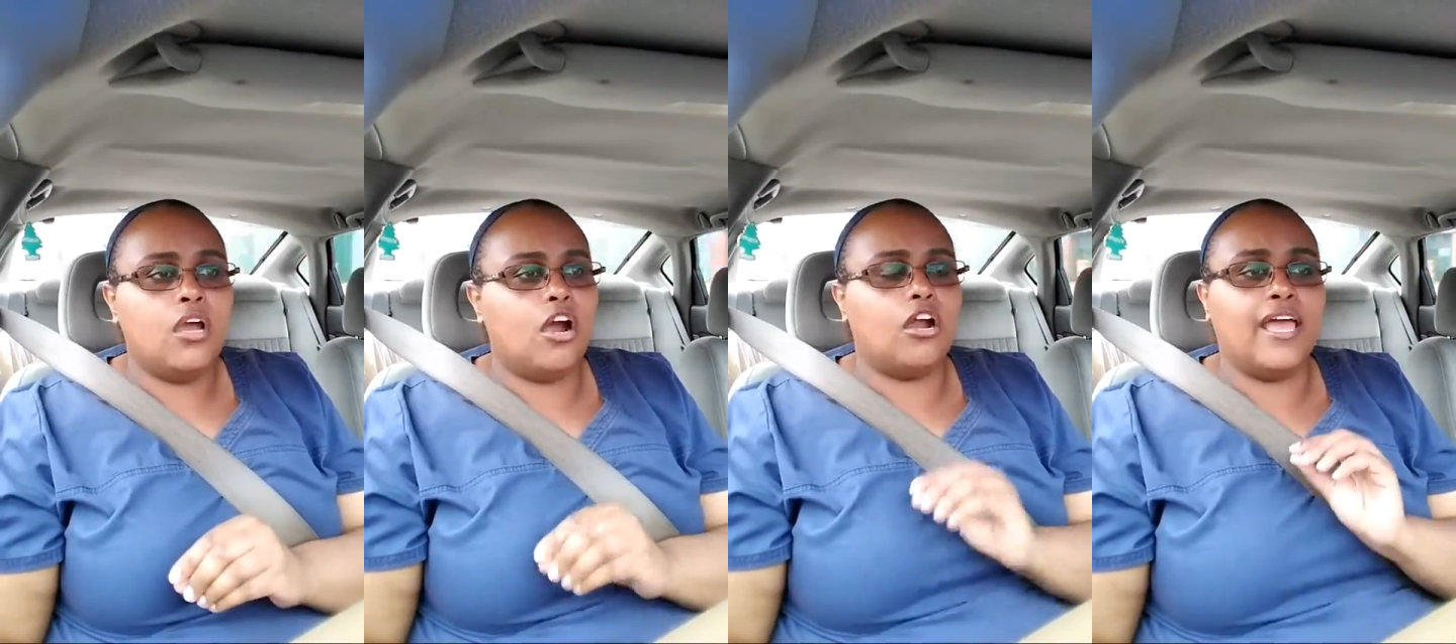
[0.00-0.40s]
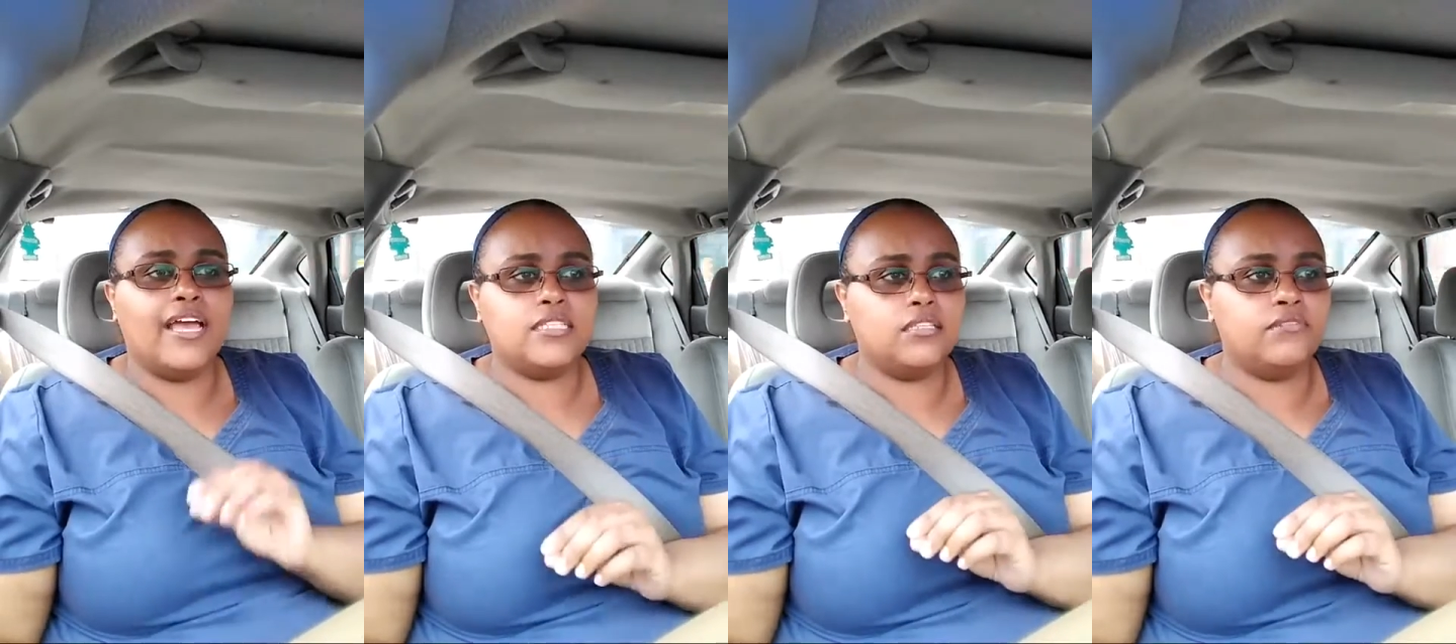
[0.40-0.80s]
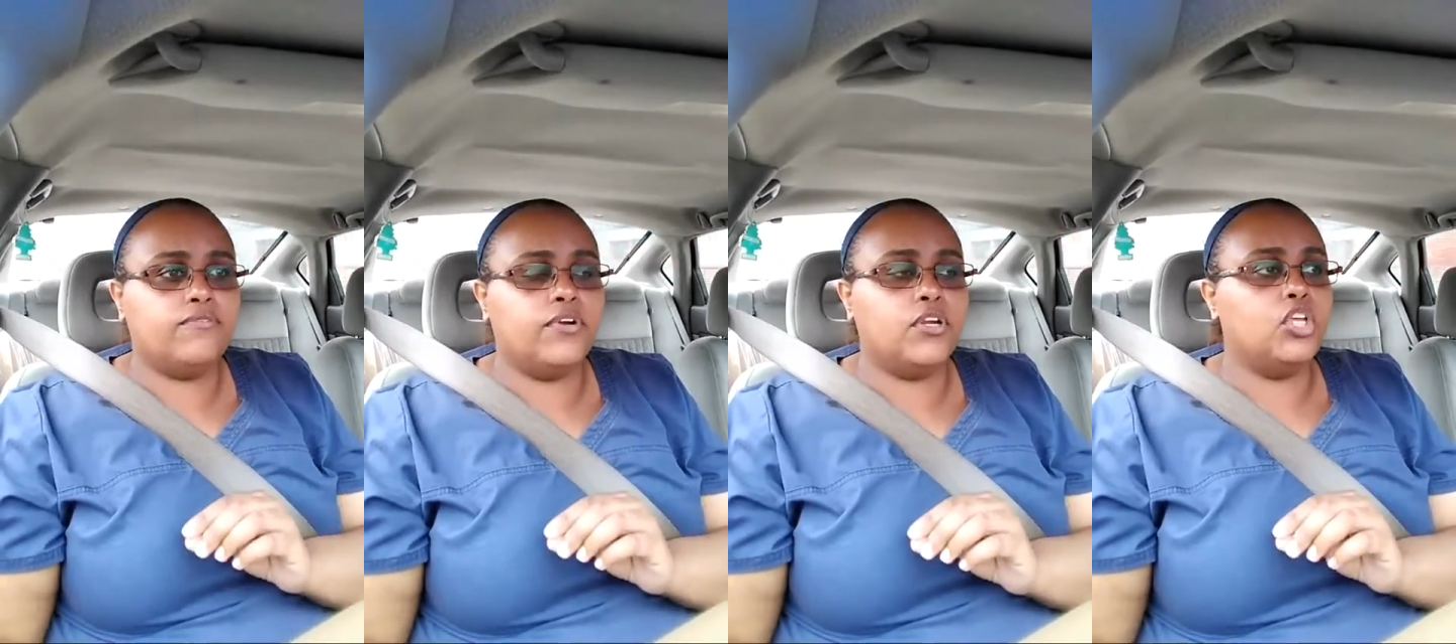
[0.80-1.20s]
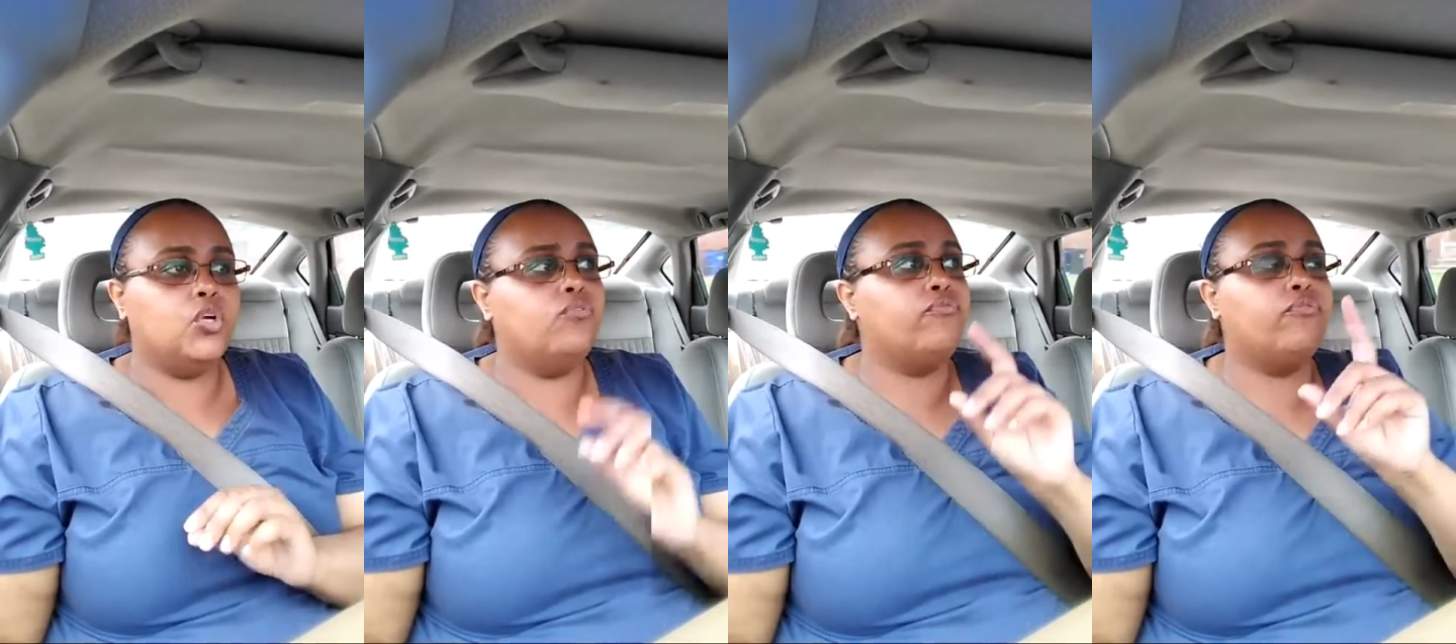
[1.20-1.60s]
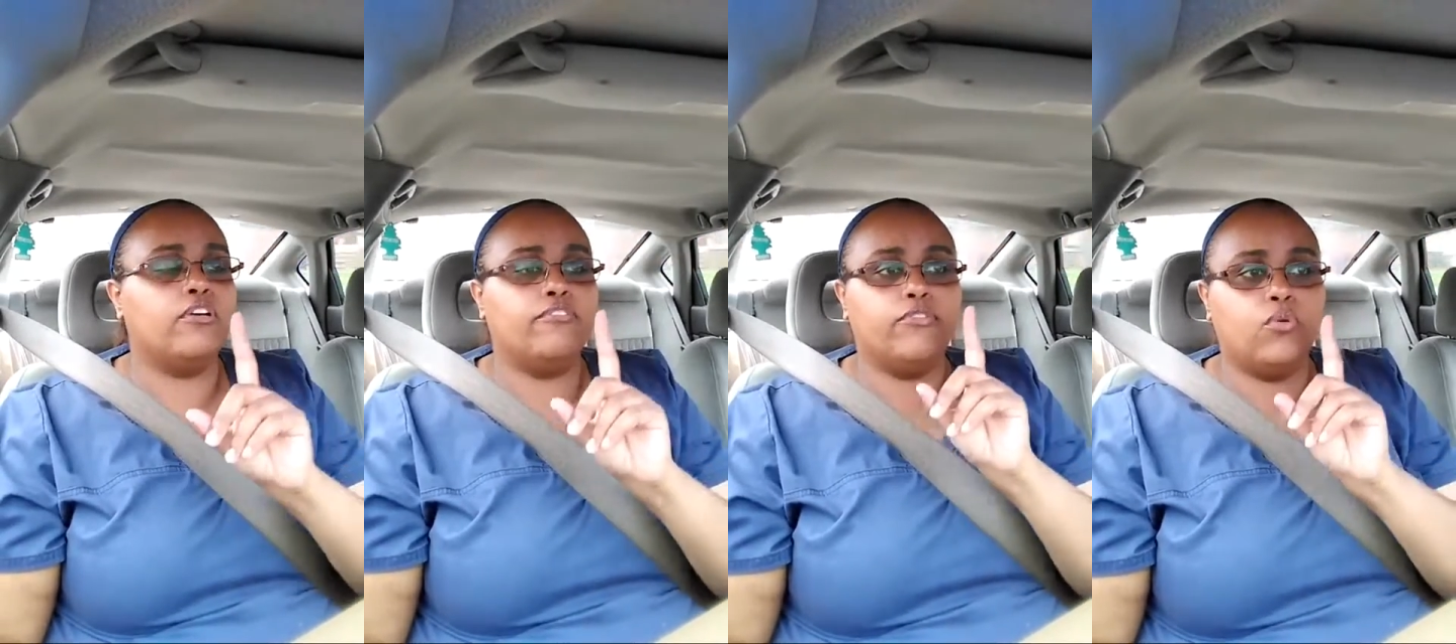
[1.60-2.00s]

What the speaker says: are excellent for you if